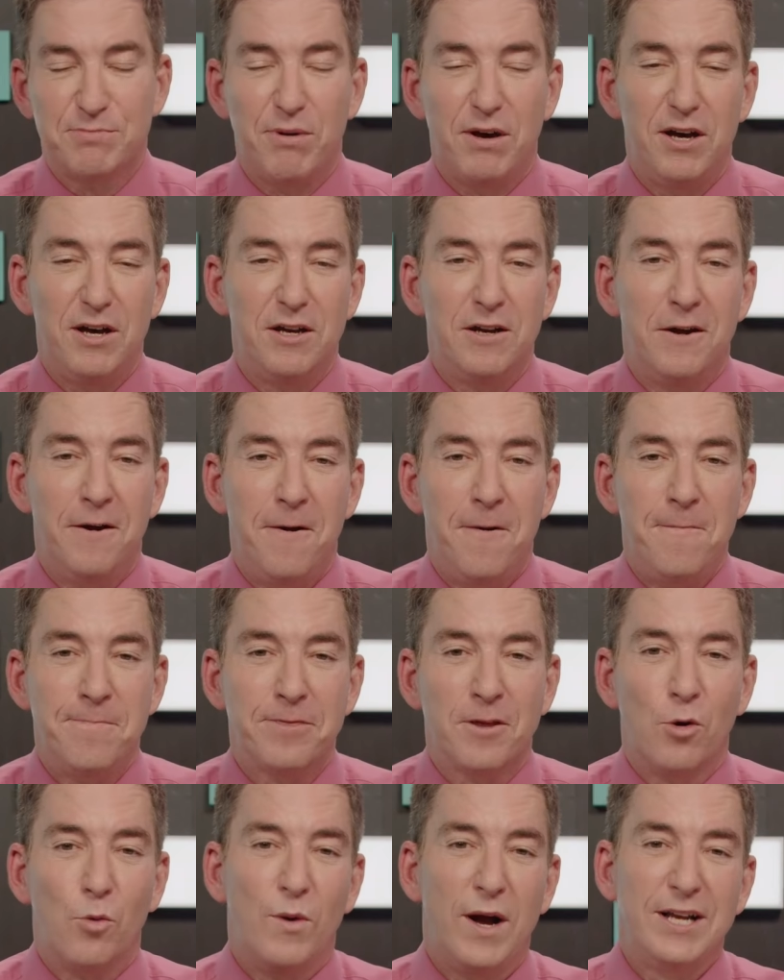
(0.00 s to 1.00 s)
But
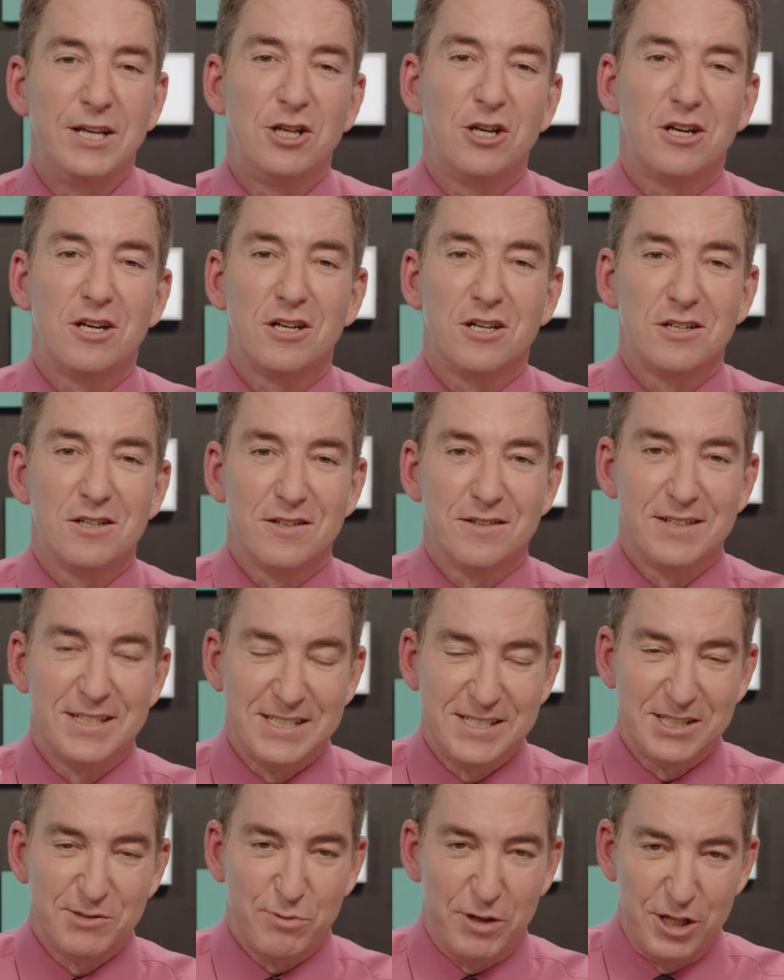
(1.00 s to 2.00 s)
when you're,
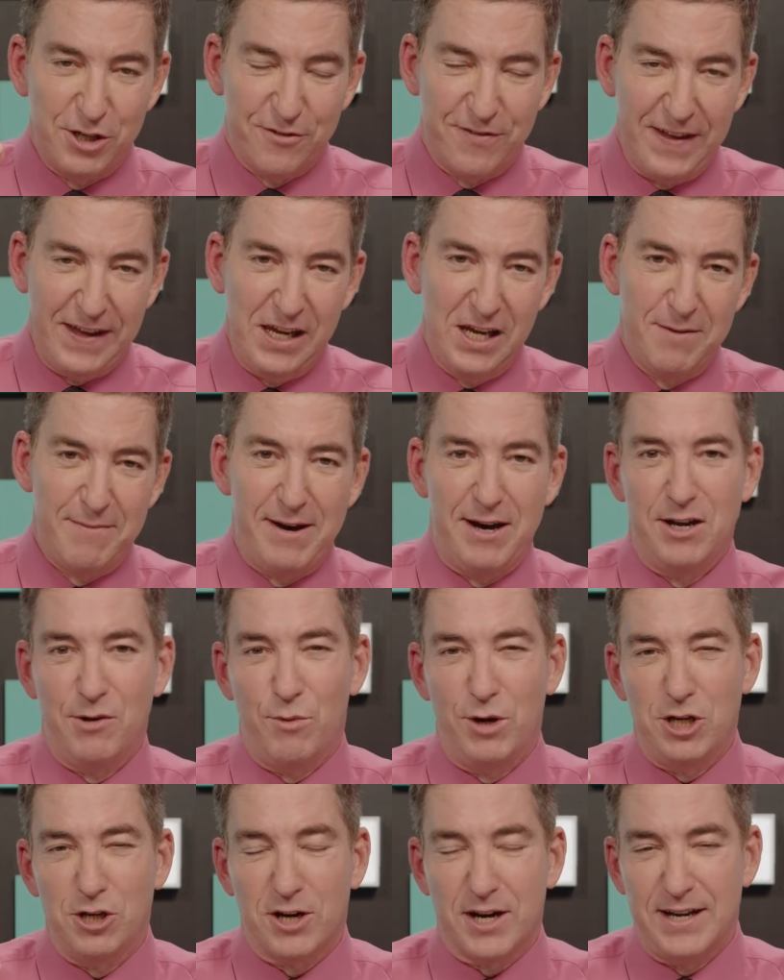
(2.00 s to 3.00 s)
this is what you're thinking about and
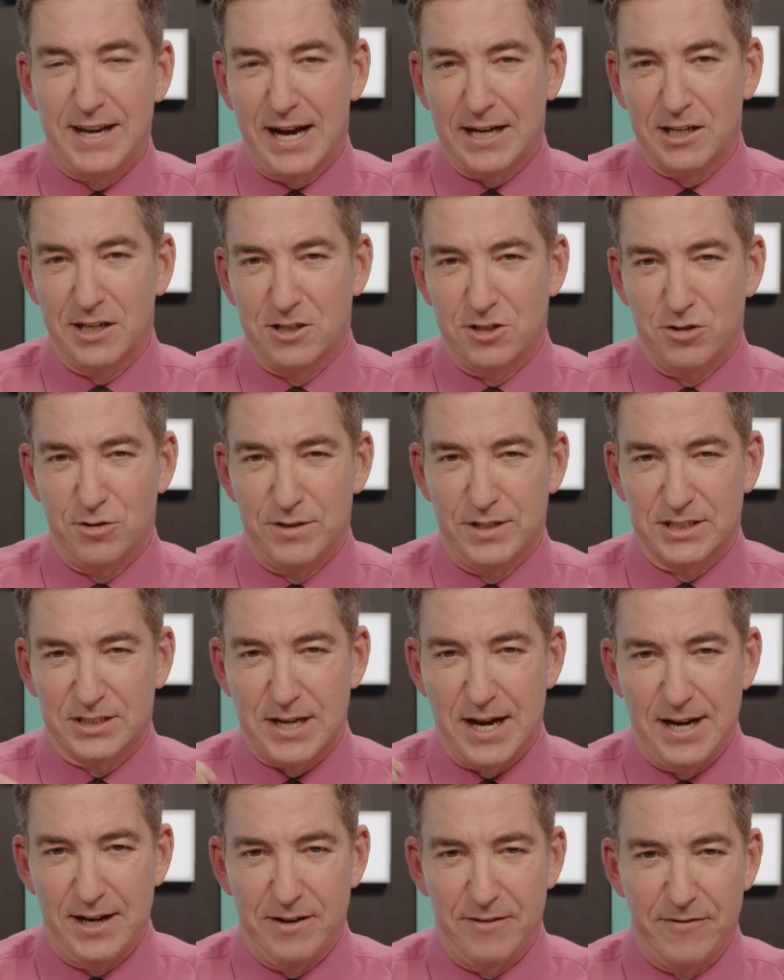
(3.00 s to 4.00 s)
what you're connecting to, this
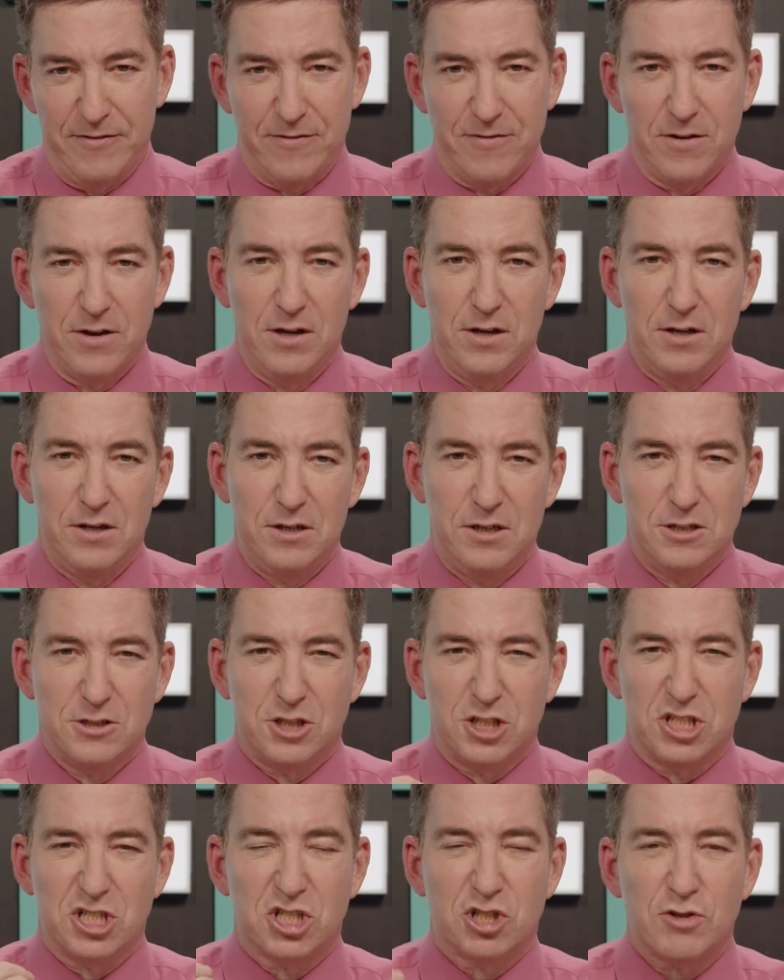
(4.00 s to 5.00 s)
kind of
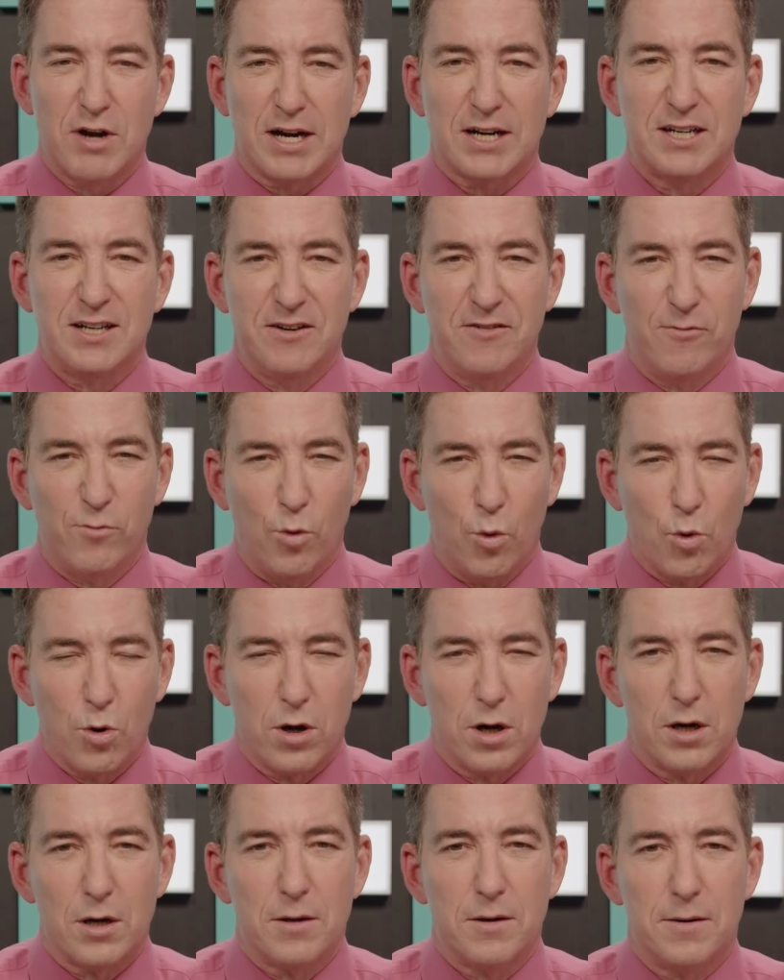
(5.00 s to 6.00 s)
destructive,
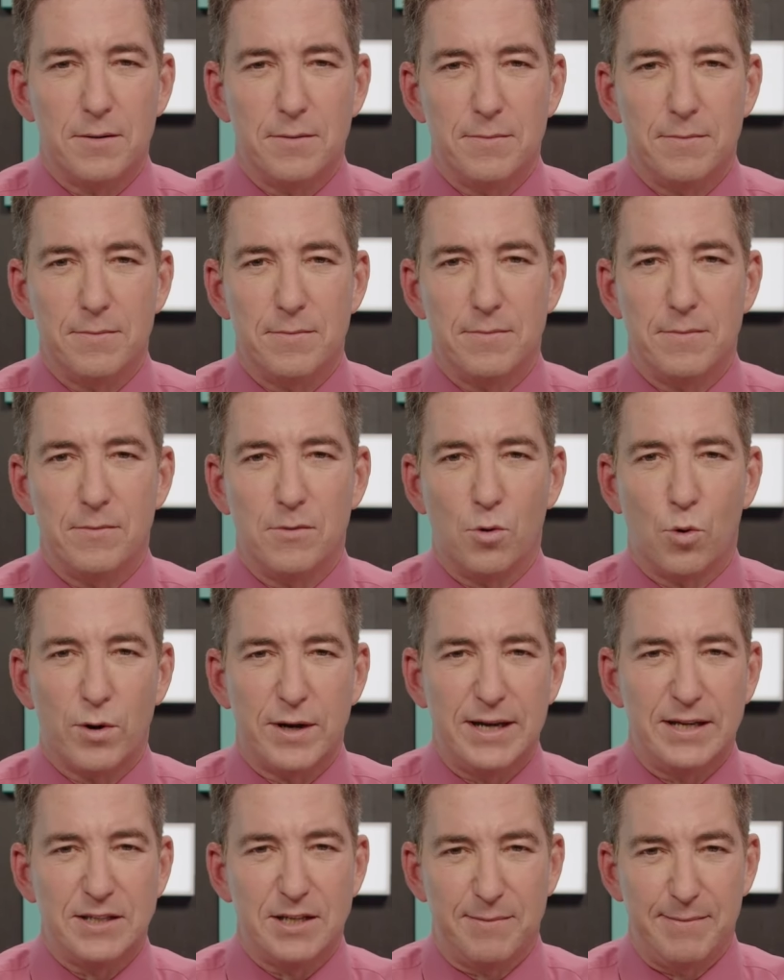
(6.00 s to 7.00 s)

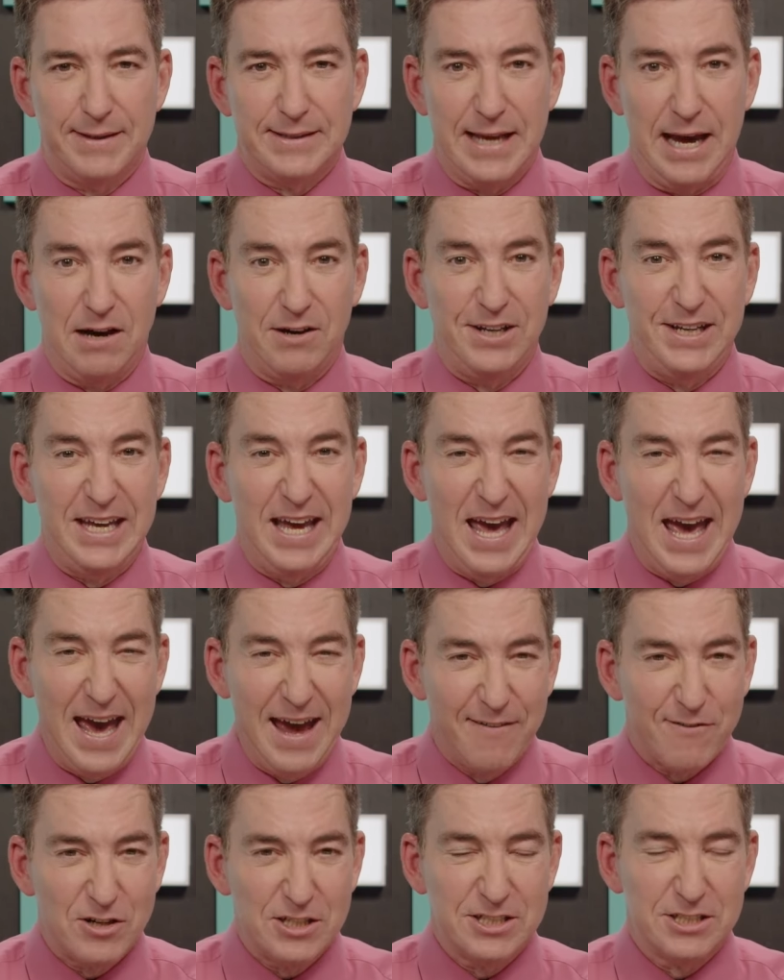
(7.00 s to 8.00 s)
war-oriented mentality
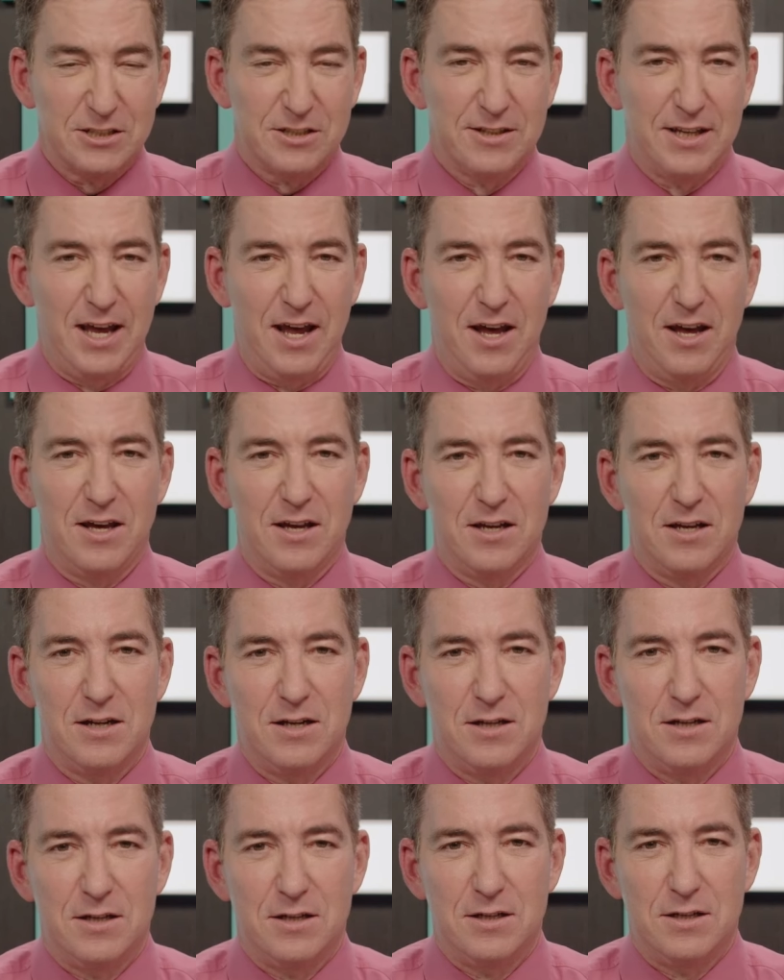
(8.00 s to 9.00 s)
every single day,
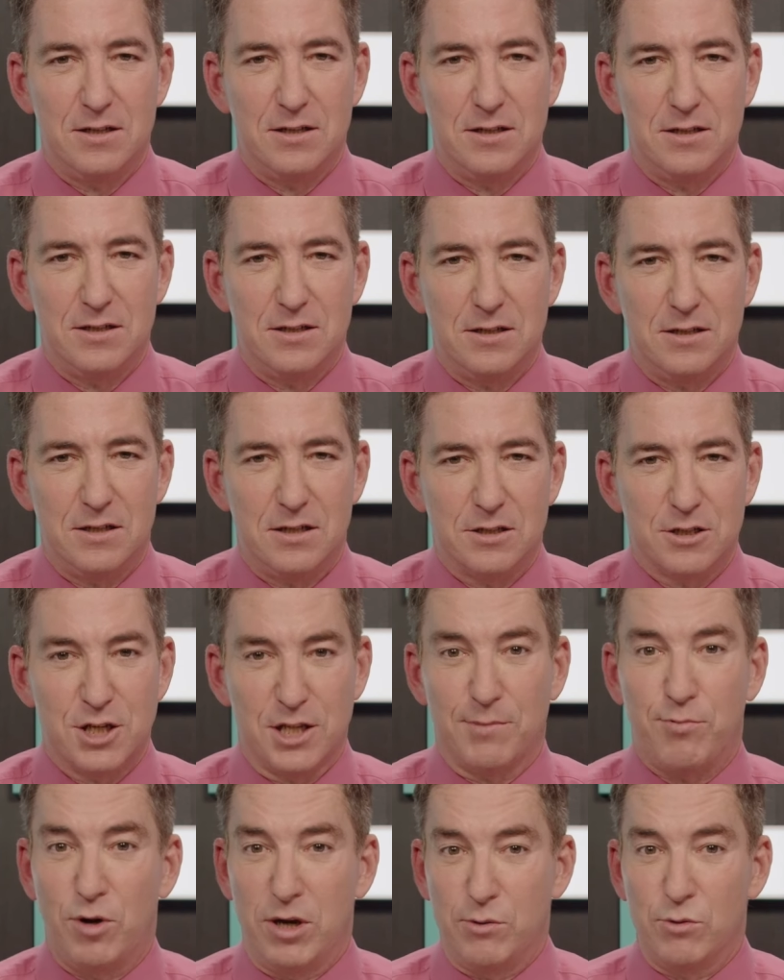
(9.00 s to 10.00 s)
to
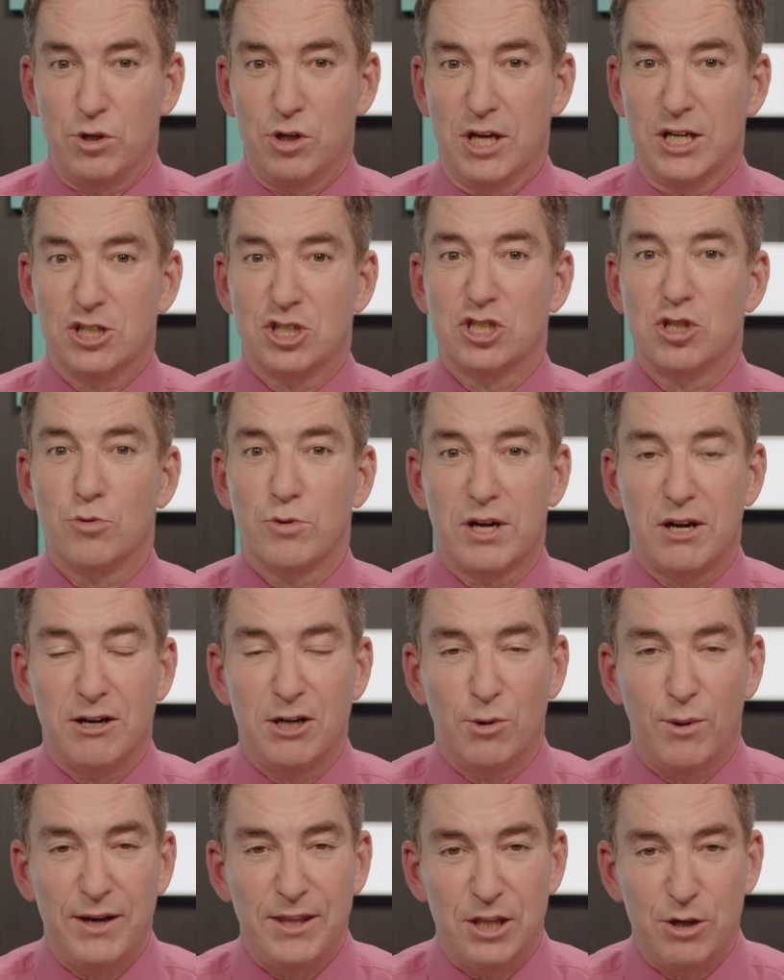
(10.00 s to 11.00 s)
the point where you get so
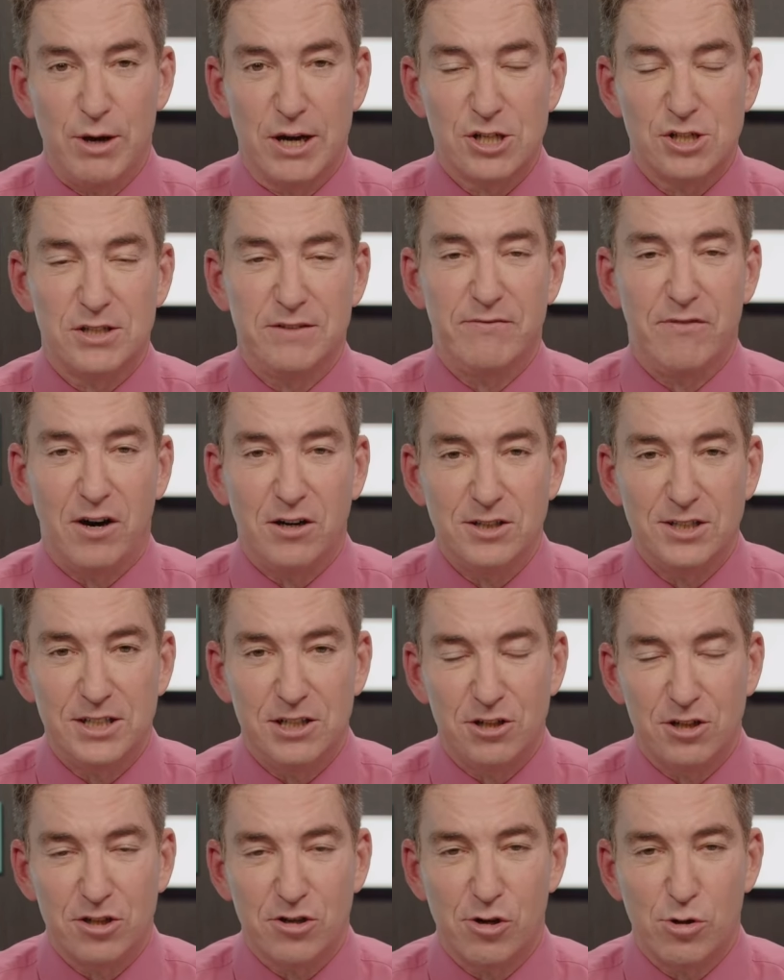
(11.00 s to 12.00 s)
carried away that you actually
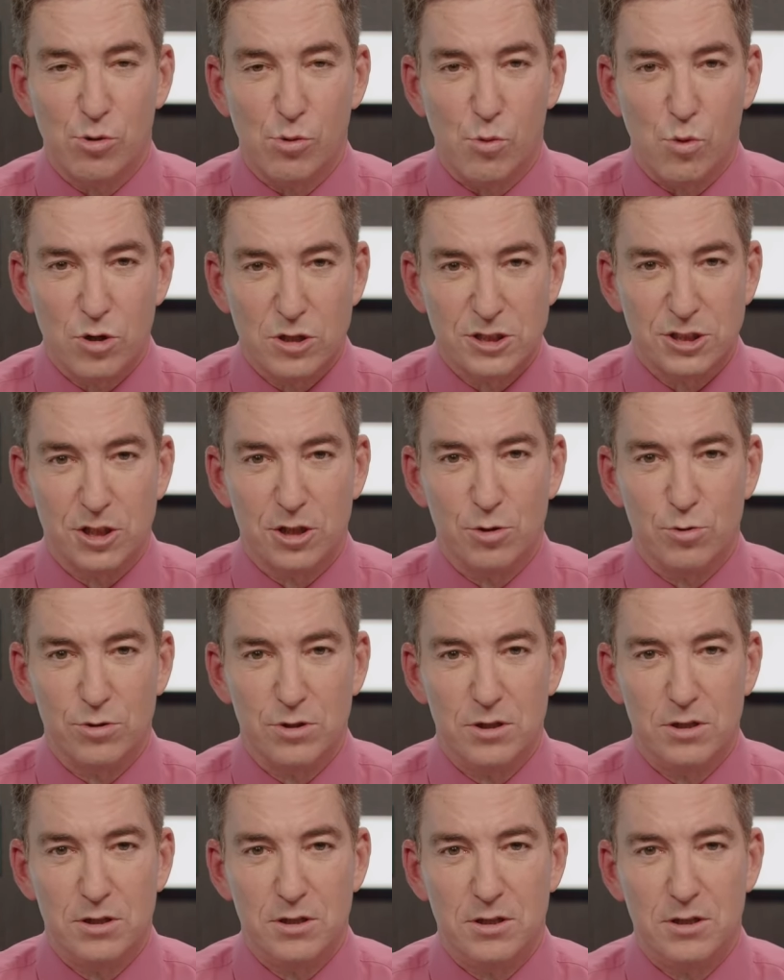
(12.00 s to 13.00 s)
volunteer to go to a war
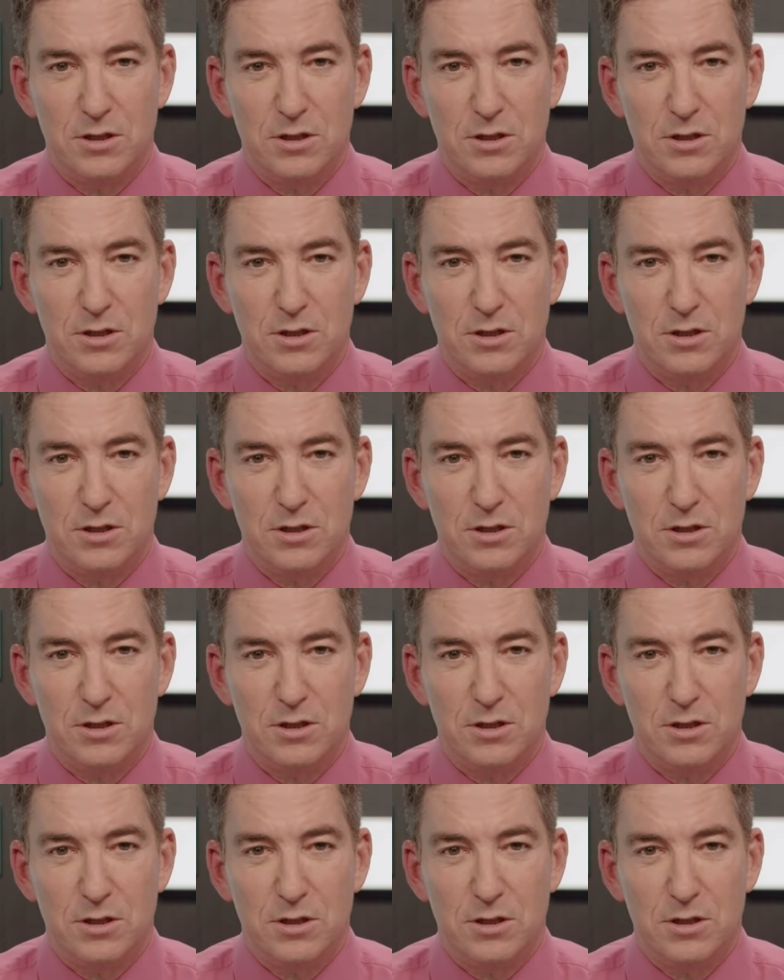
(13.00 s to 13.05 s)
zone,